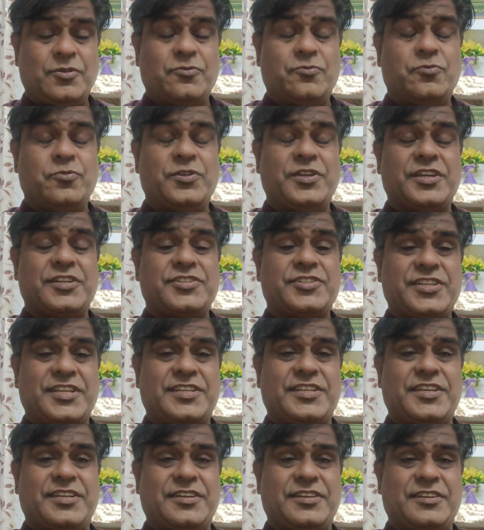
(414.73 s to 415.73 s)
we are
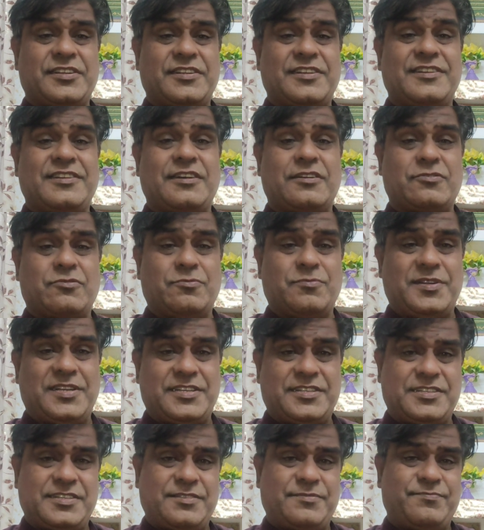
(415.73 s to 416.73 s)
checking
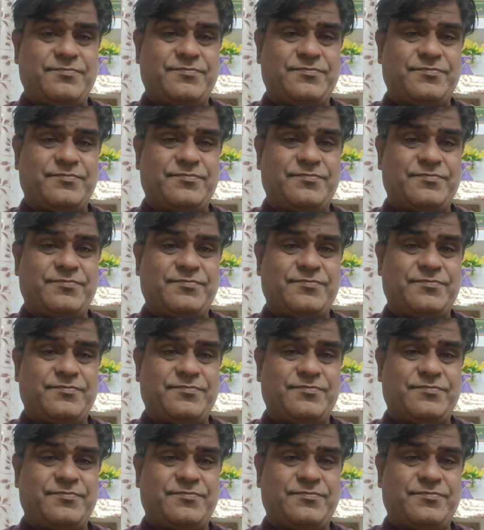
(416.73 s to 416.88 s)
documents.